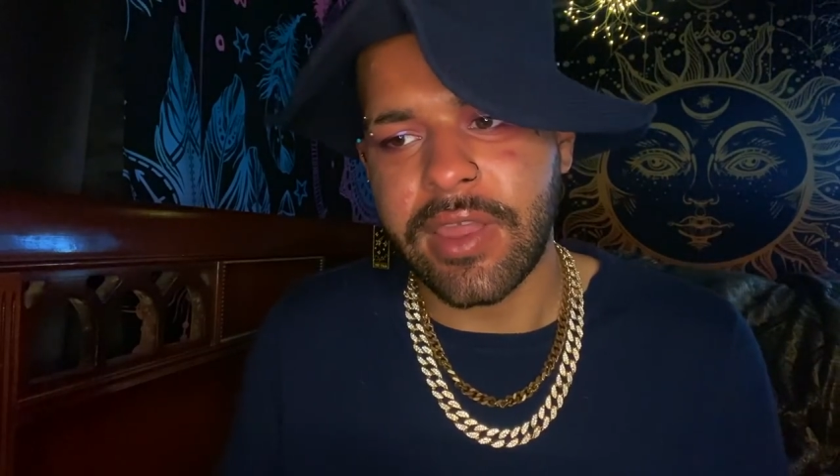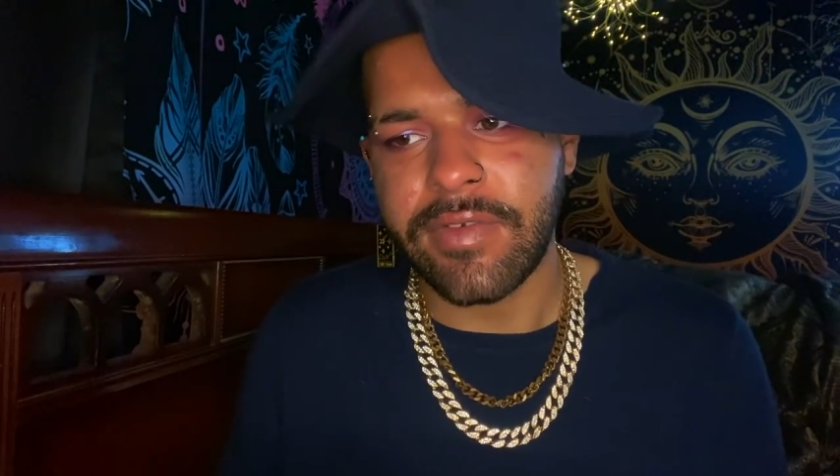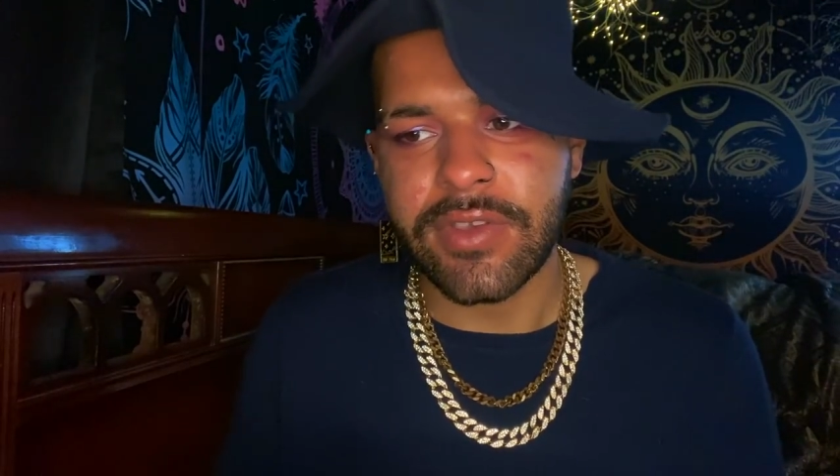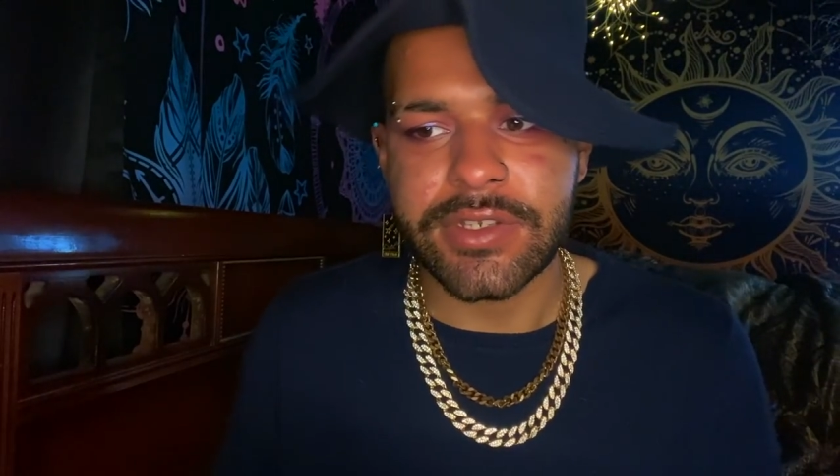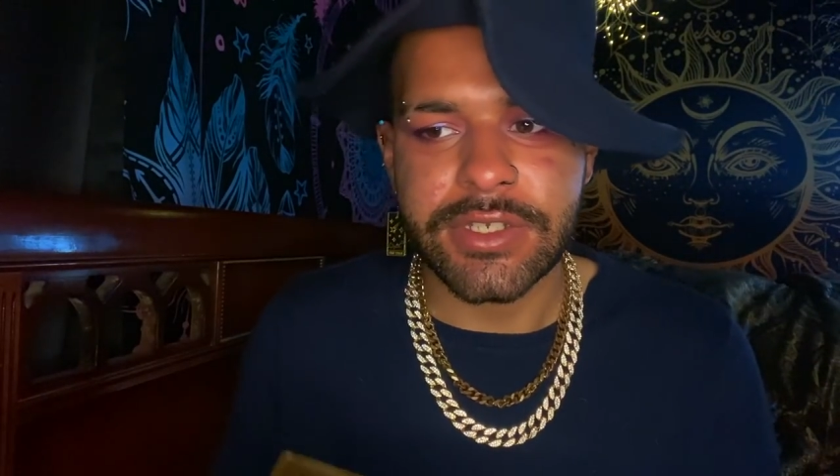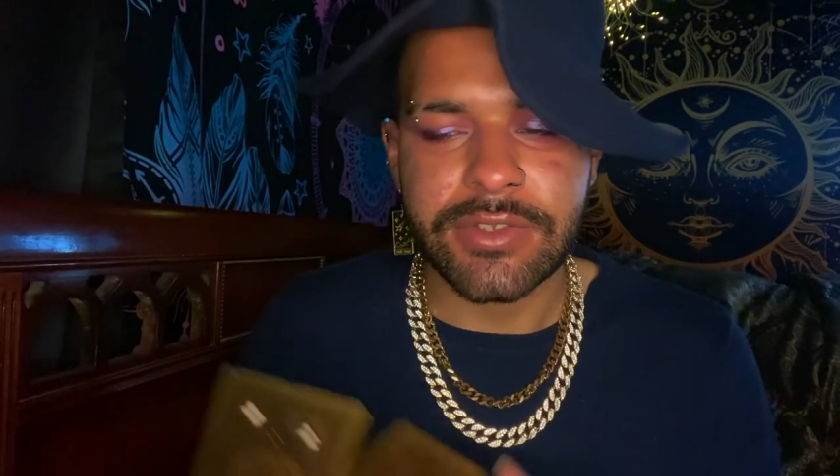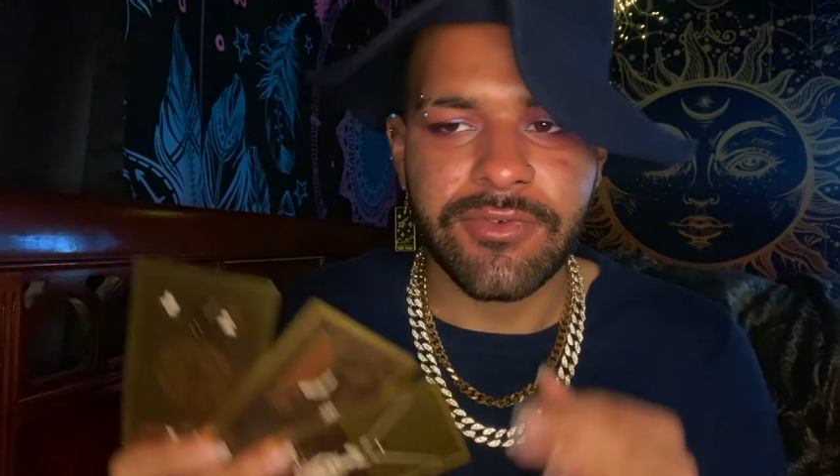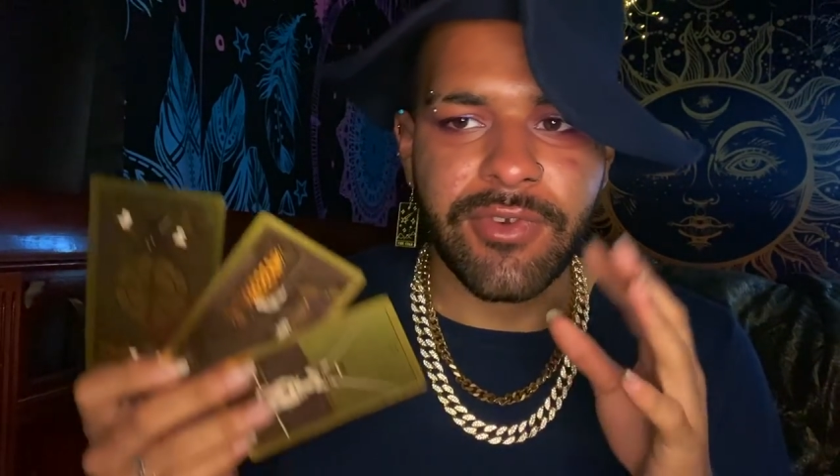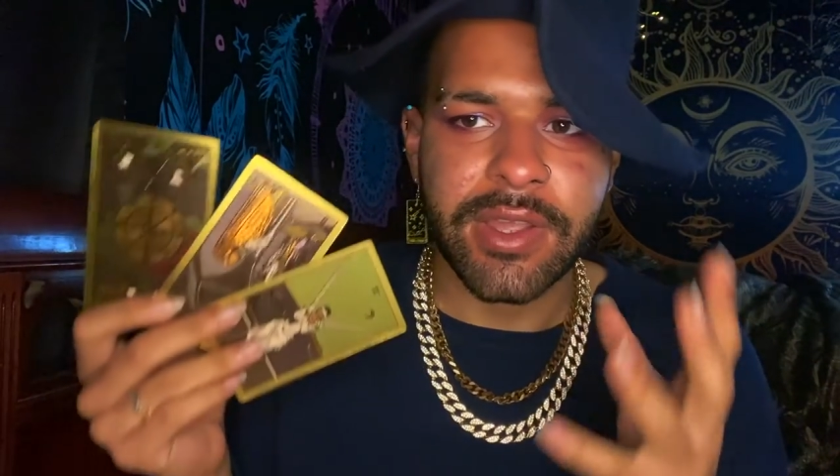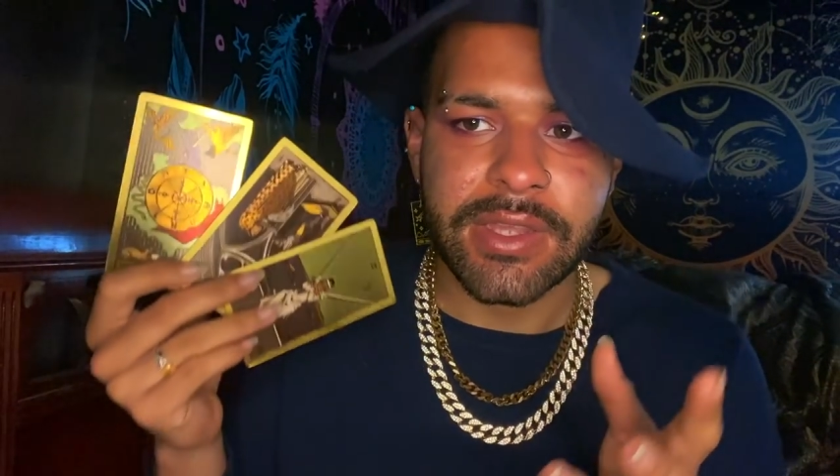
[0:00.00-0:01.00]
life could just
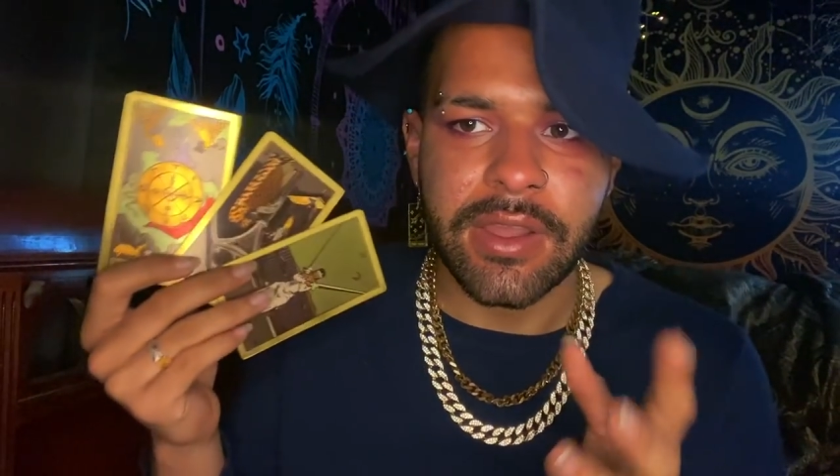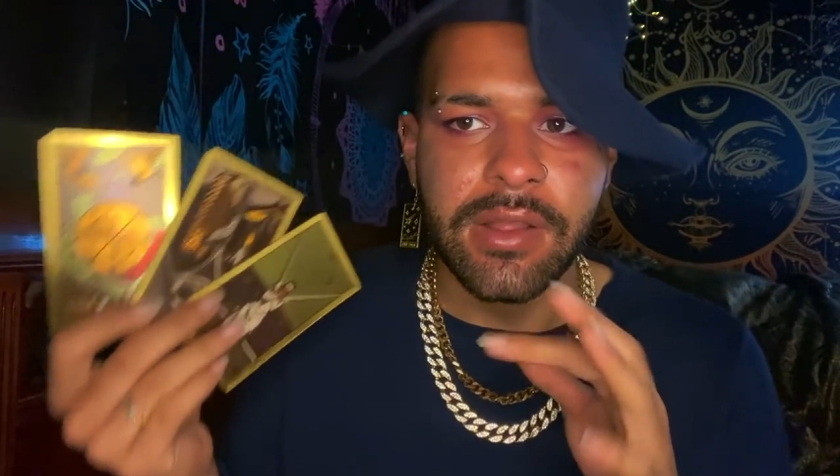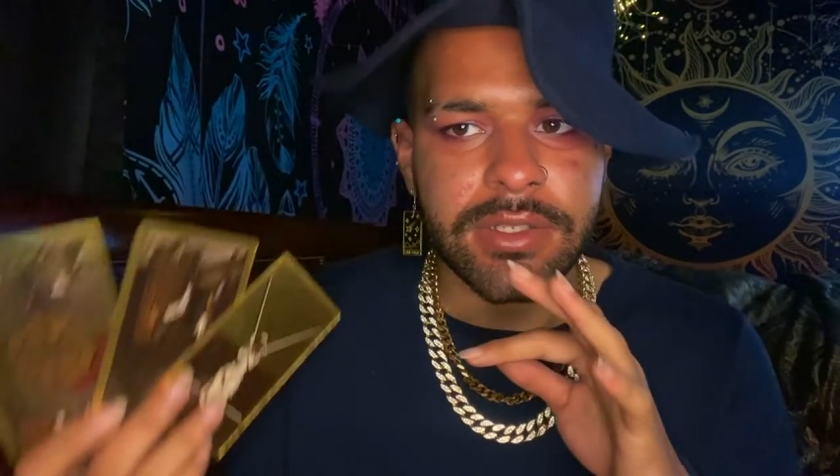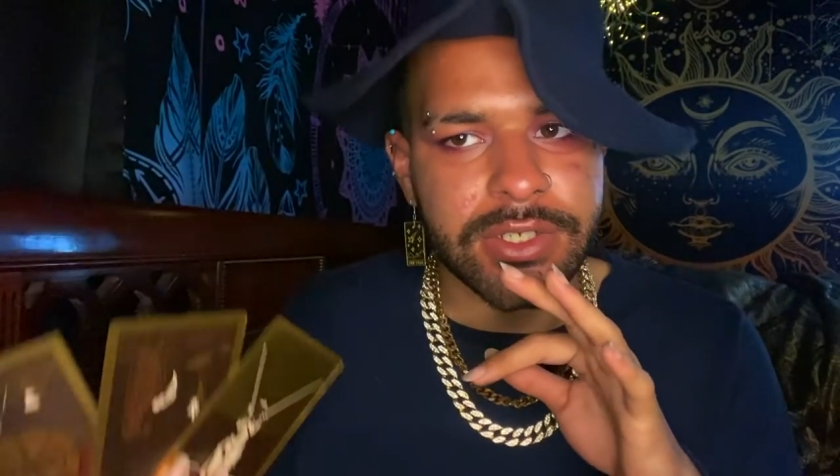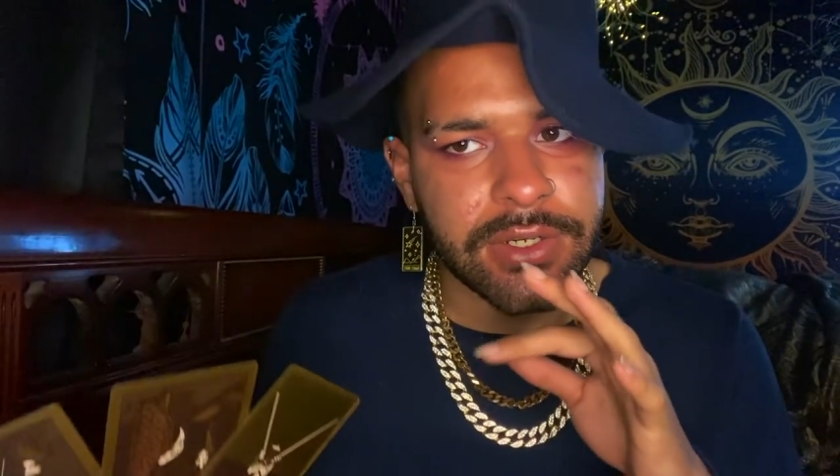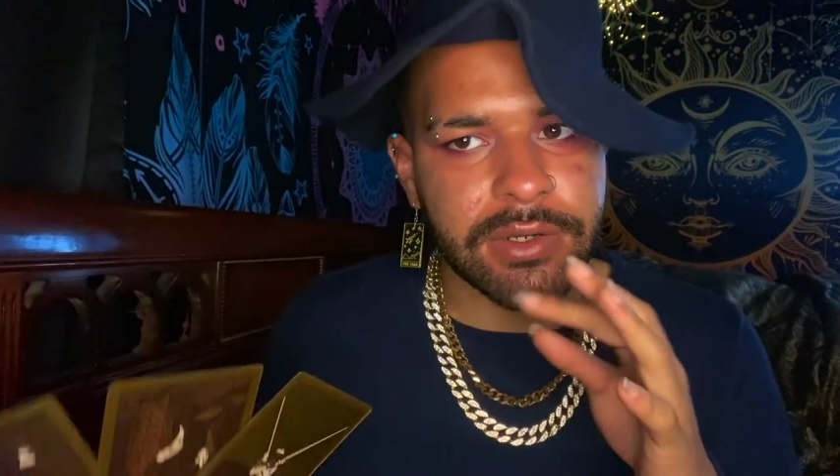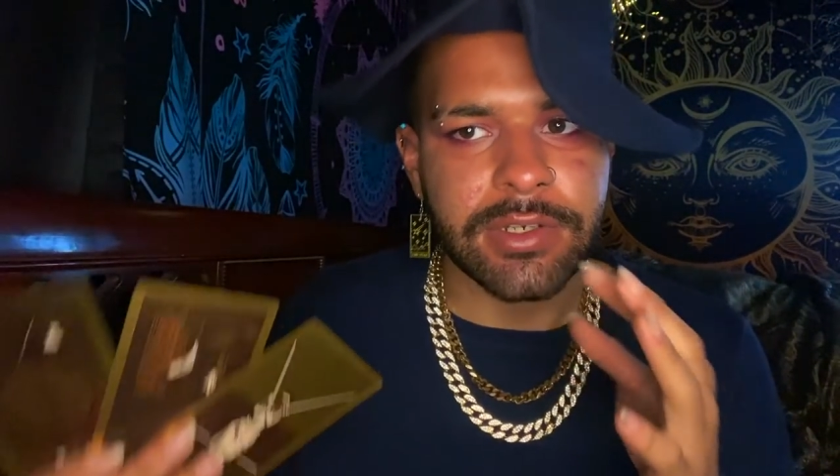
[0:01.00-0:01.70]
greatly alter